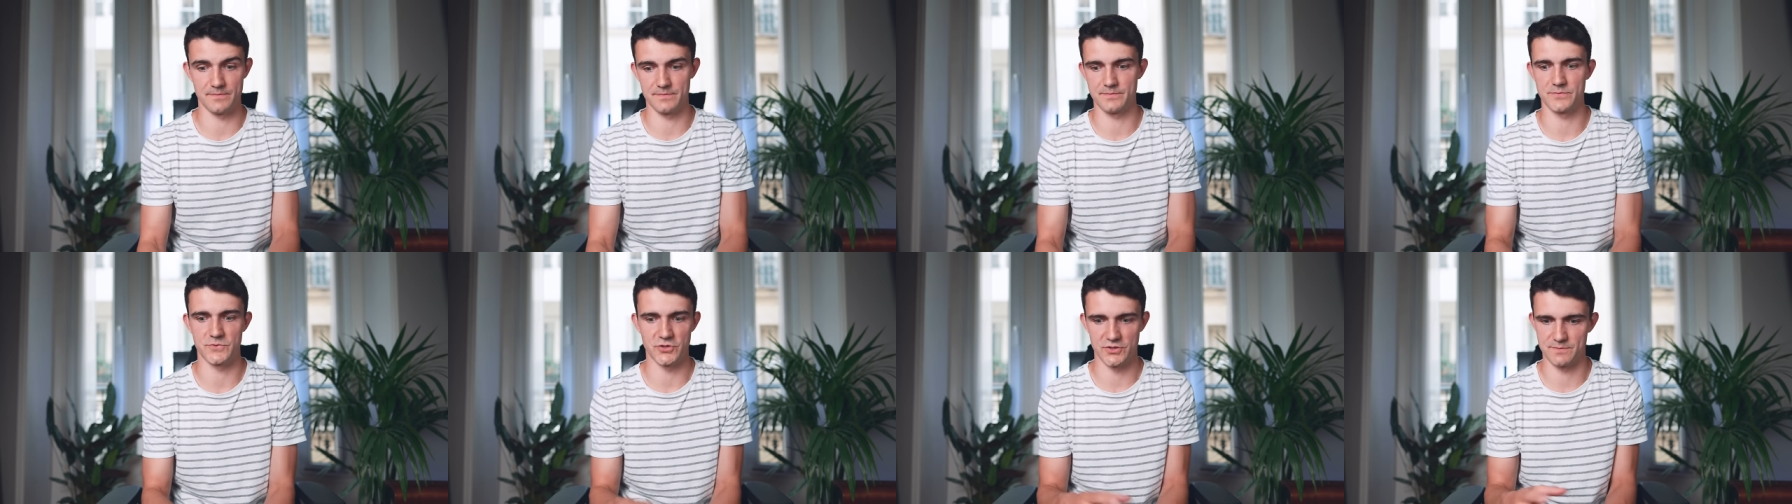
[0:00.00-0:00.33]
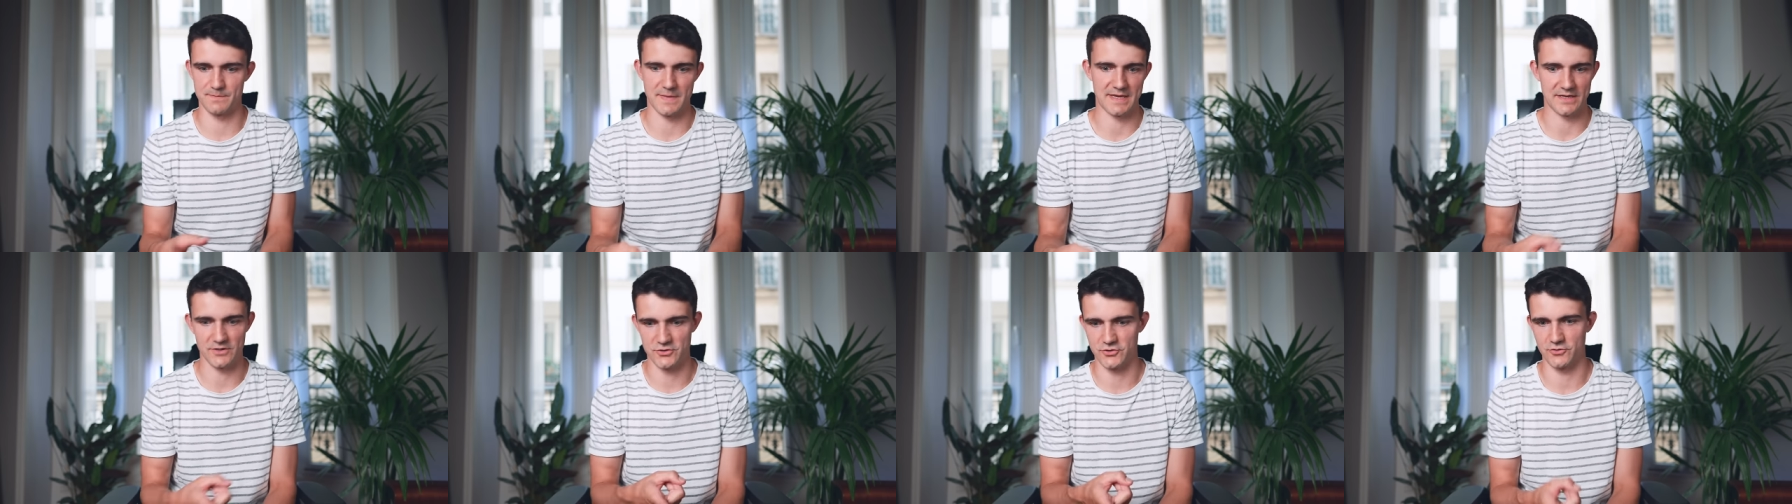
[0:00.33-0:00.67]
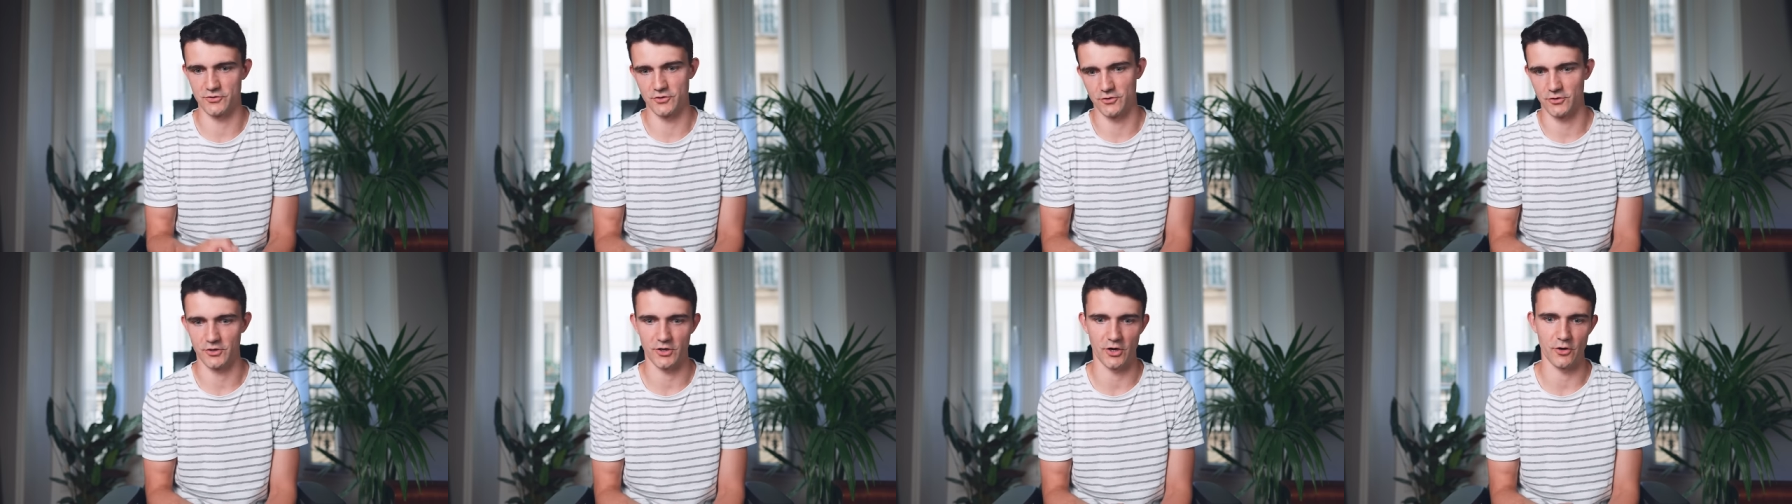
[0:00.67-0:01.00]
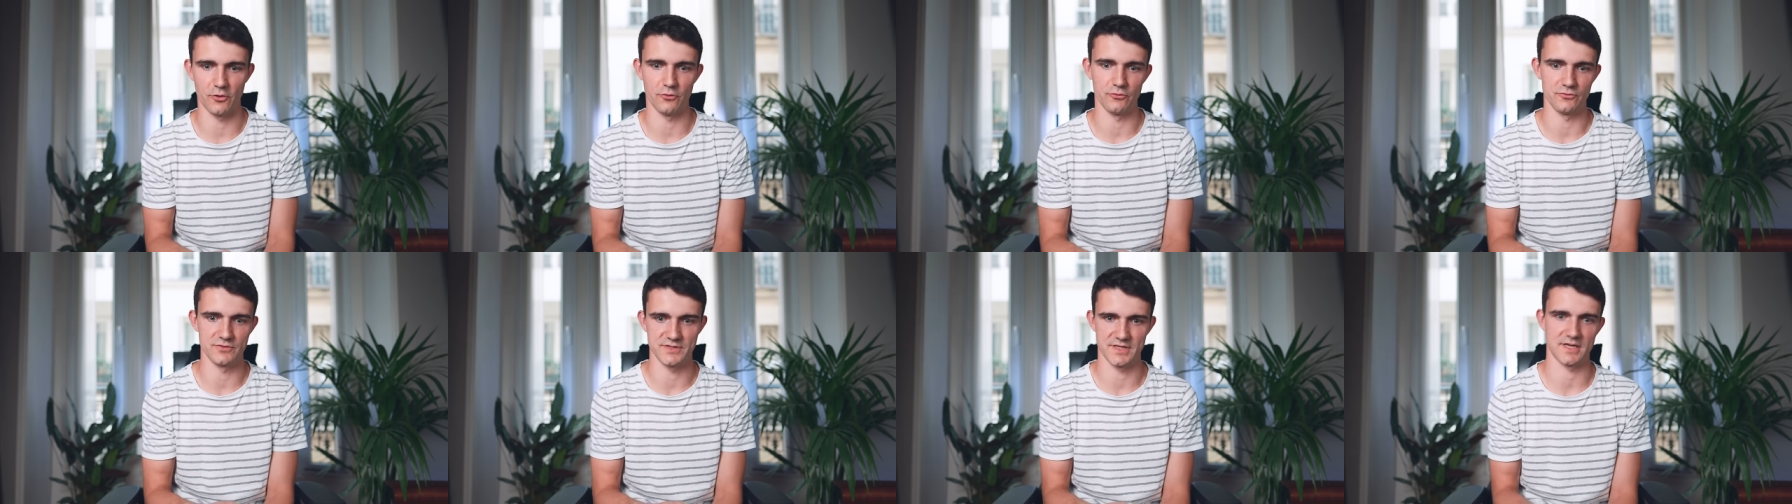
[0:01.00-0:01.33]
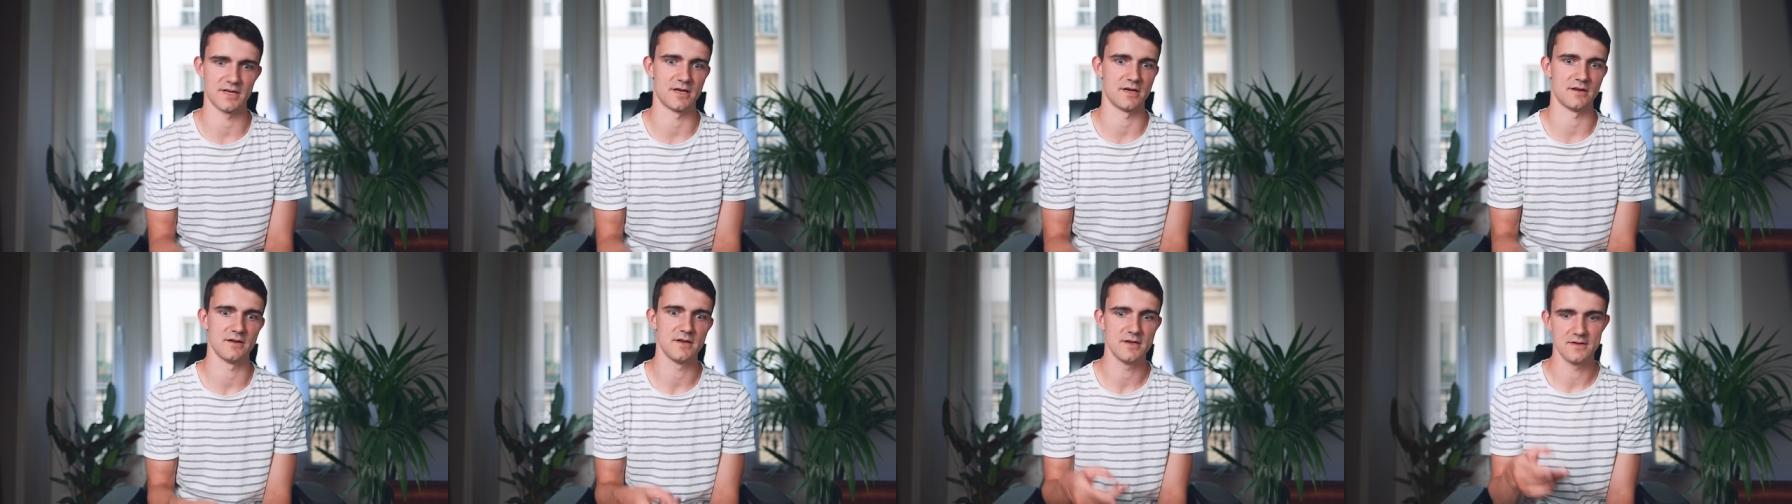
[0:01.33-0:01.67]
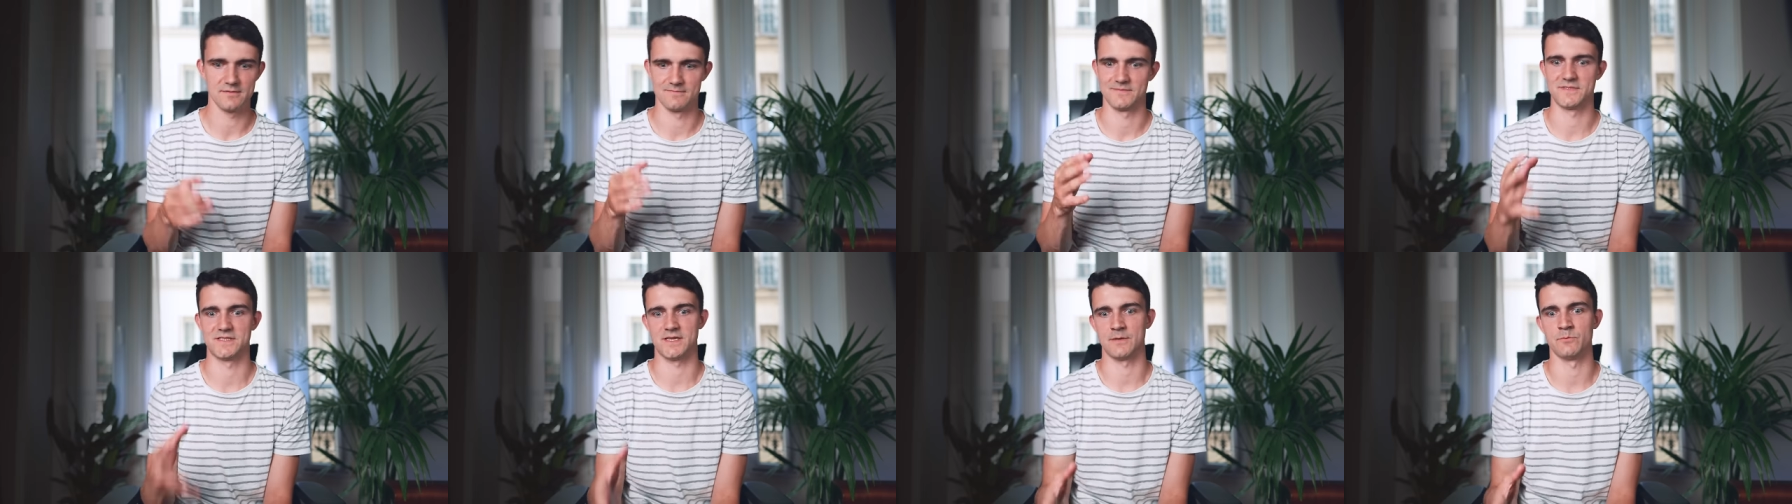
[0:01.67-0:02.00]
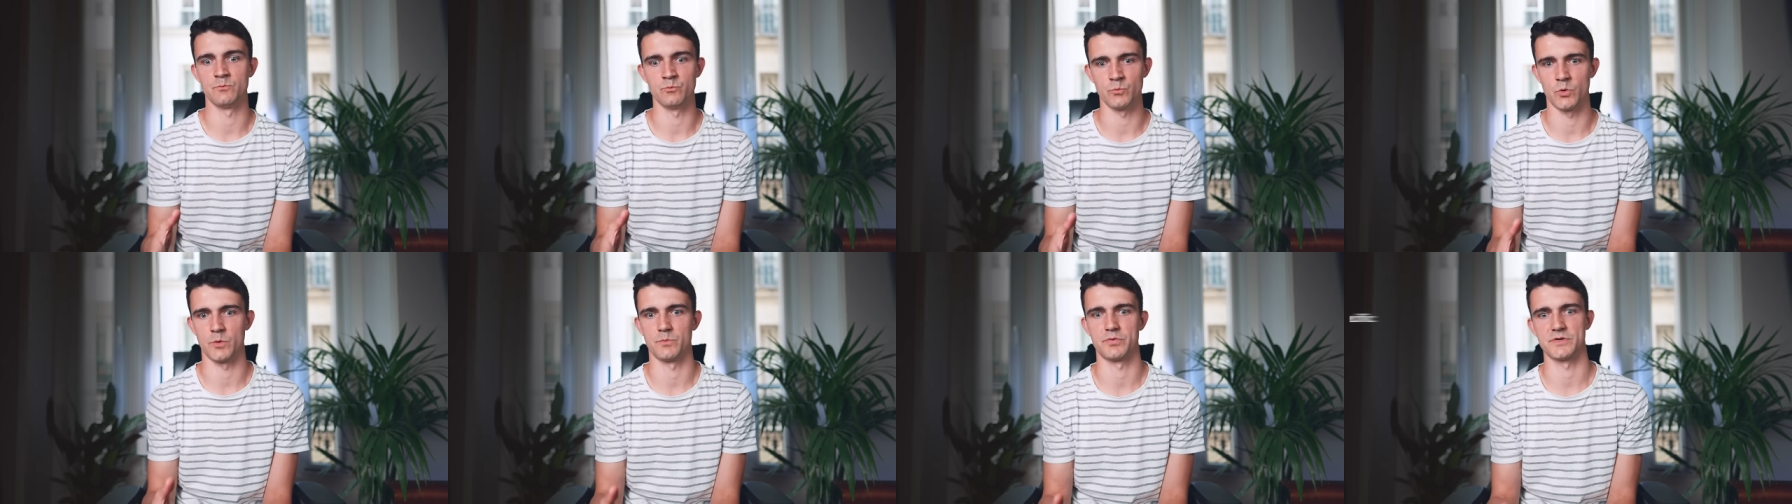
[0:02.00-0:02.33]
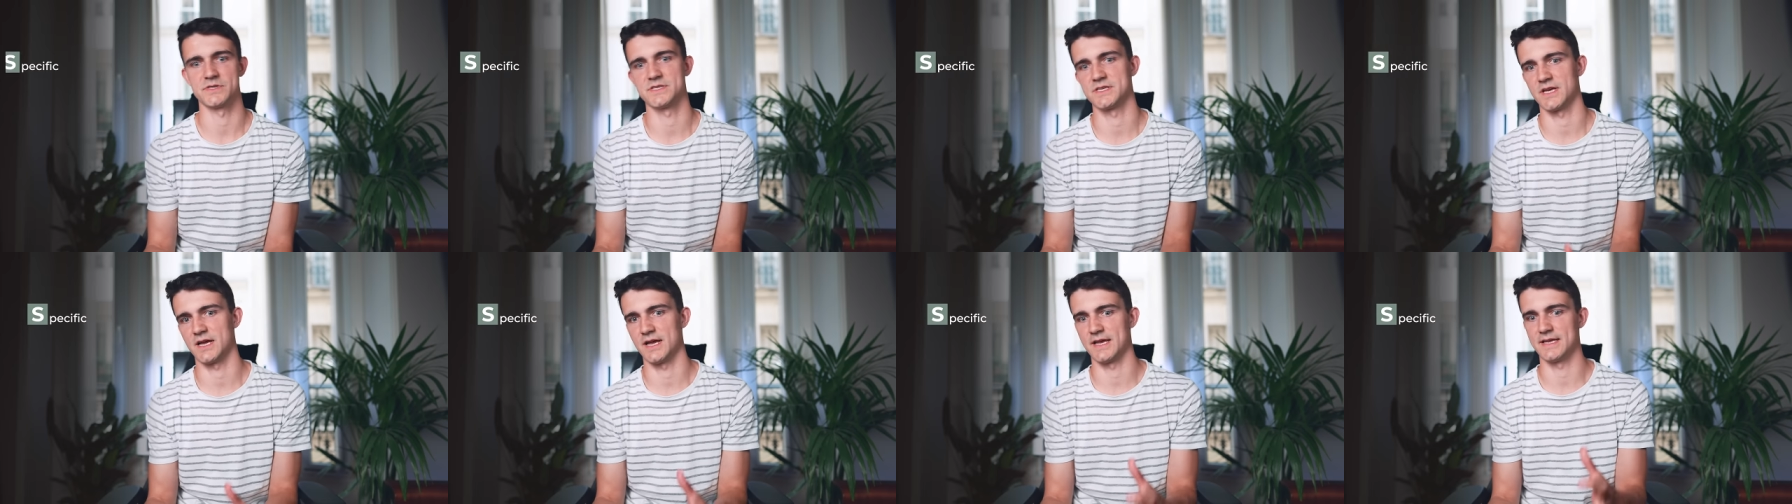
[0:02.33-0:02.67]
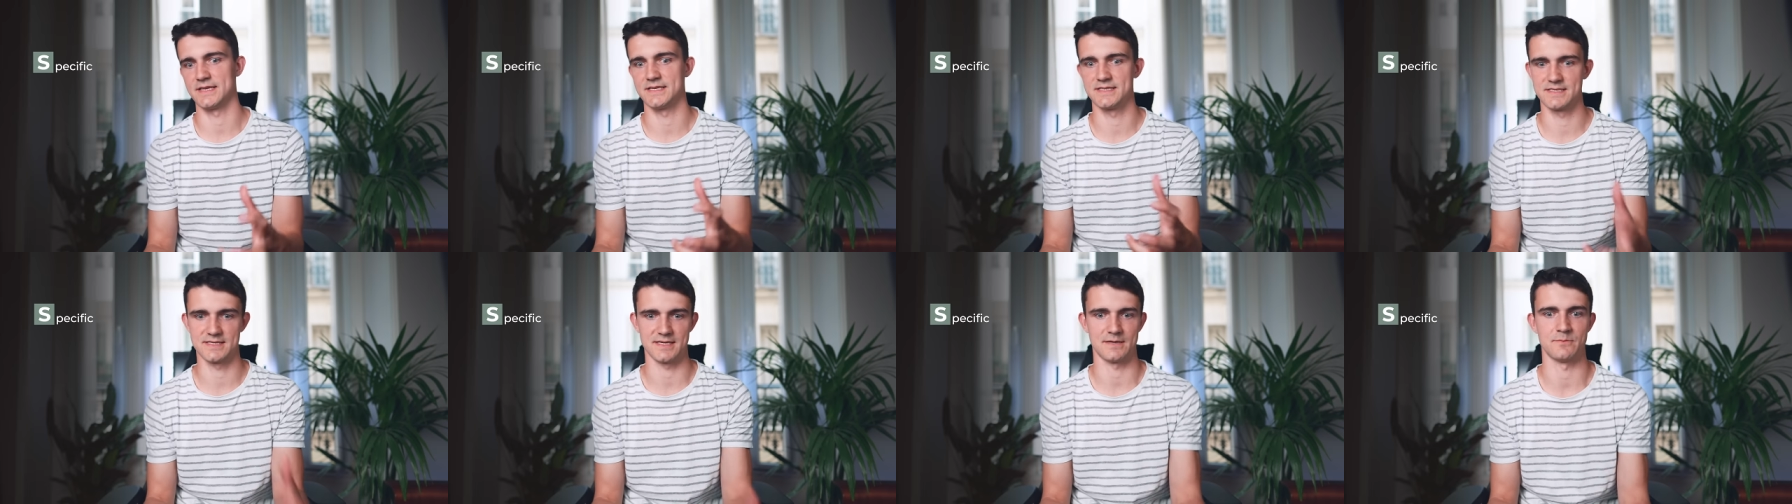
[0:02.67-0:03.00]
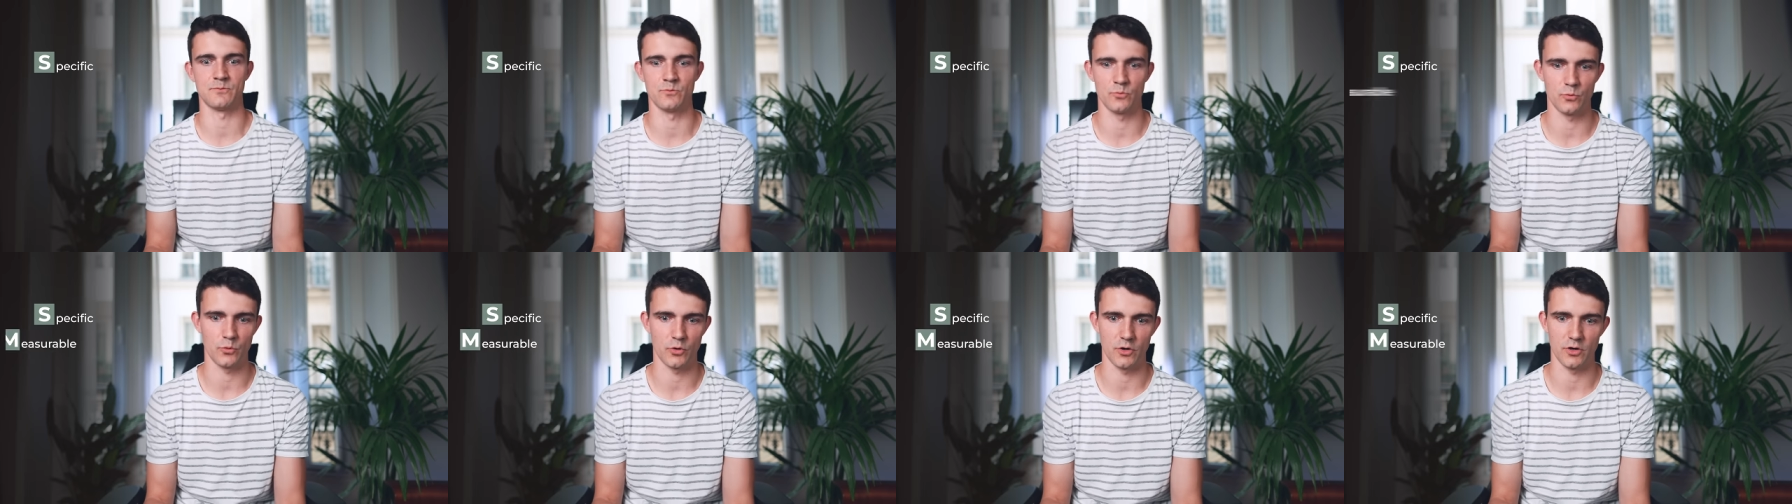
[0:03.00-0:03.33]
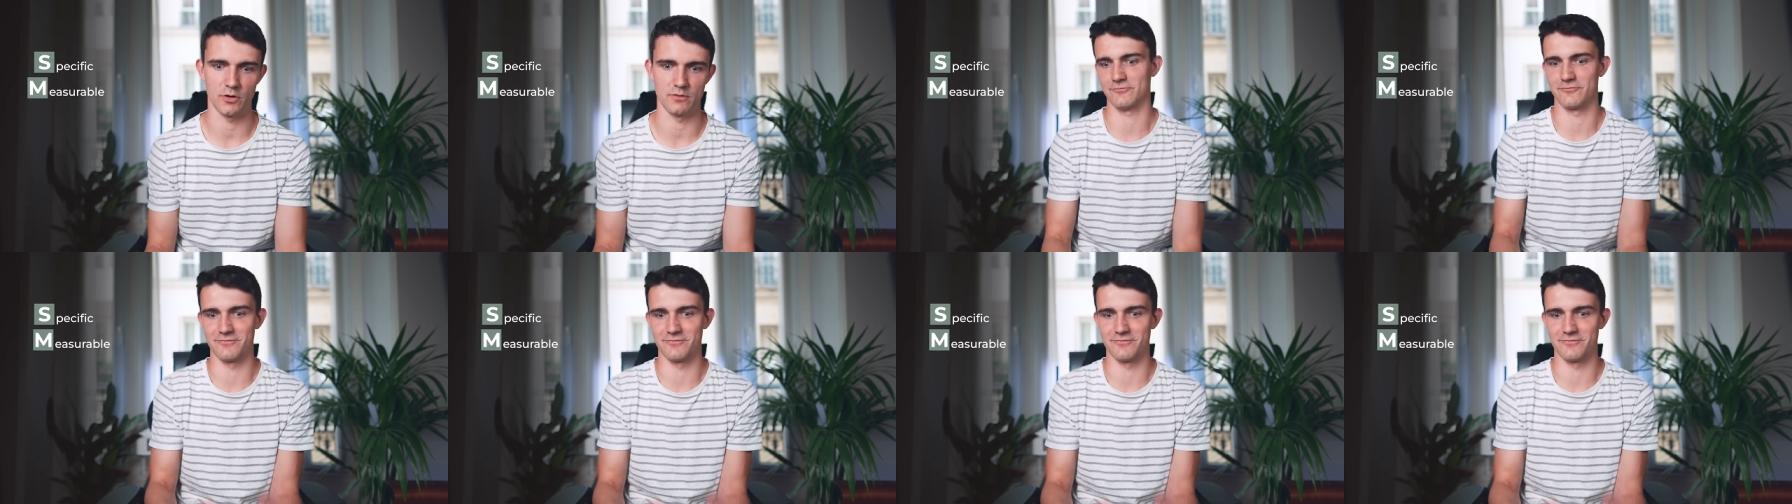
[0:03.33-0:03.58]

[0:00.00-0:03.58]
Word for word: just make sure your goals are somewhat precise, somewhat